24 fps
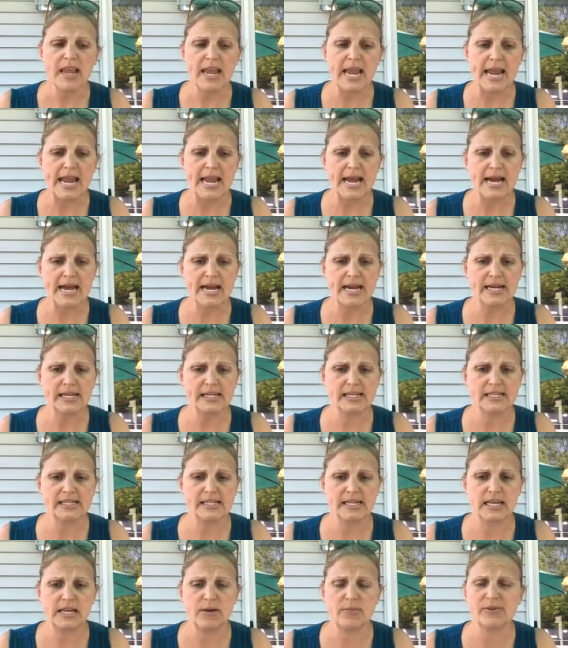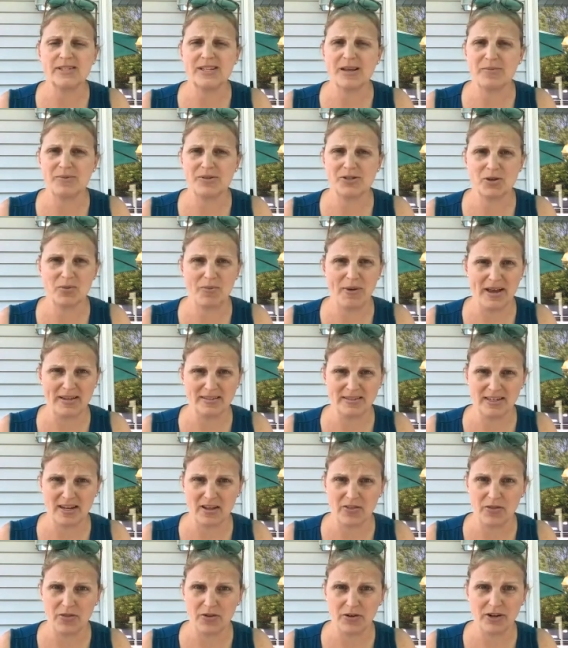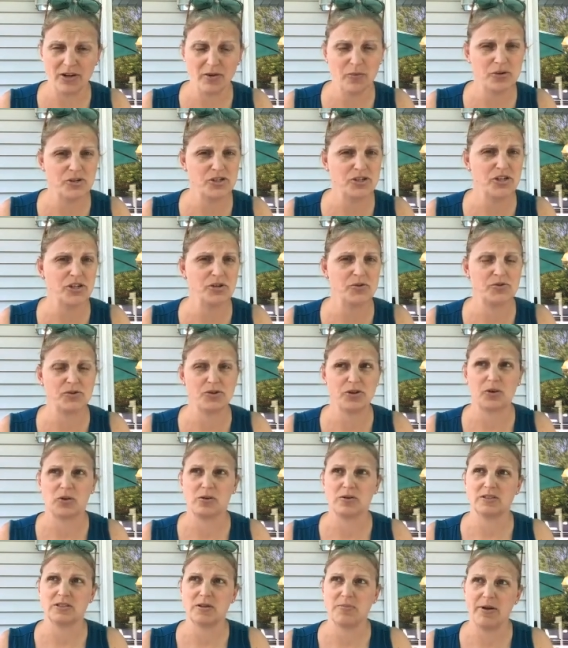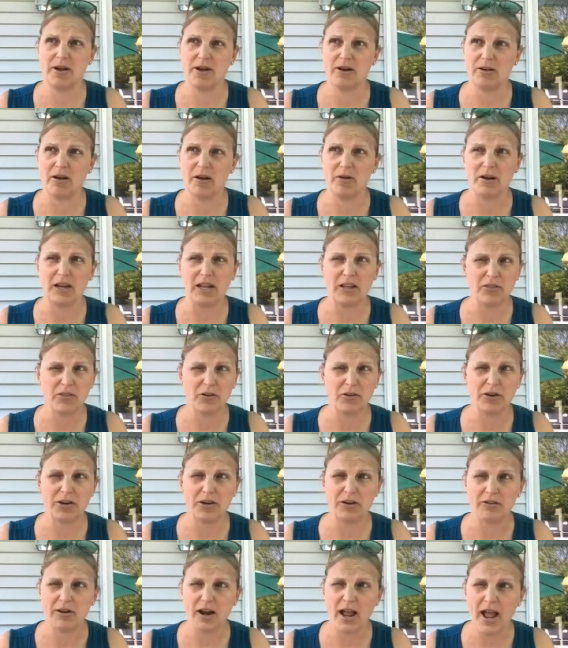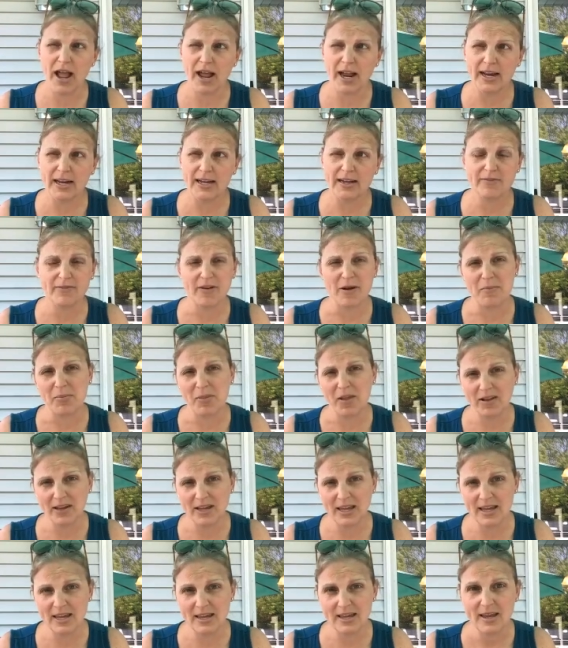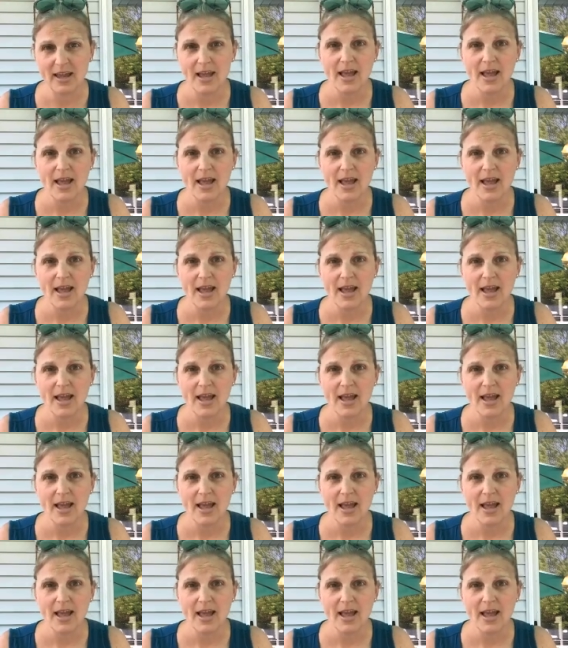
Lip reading: And he was up until past 10:30, which he usually goes to bed around 8:30 or 9 if I'm lucky,